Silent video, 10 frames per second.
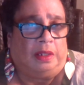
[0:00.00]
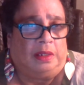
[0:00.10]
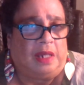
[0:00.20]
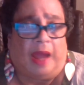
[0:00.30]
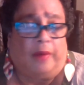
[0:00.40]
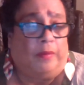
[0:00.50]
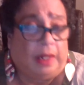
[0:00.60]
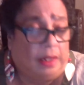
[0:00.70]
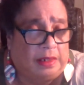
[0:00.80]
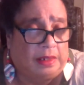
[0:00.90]
It's not
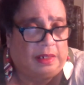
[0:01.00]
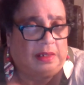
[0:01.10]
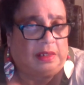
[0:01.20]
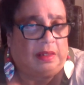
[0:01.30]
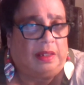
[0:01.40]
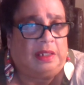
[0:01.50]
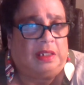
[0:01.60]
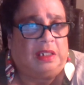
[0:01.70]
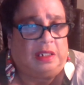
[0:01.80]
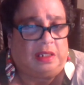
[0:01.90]
religious.
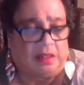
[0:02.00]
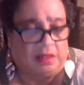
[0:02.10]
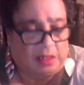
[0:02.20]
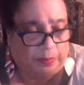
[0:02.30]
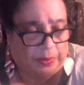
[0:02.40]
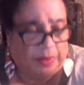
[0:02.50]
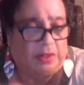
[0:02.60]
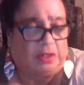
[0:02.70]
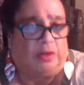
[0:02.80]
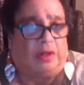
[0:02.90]
It's just a
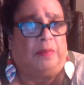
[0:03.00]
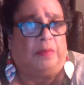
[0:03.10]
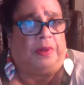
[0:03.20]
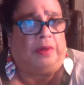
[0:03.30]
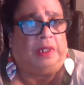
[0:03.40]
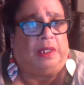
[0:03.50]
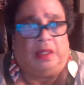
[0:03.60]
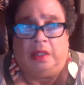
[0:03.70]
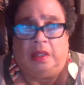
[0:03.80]
spiritual component,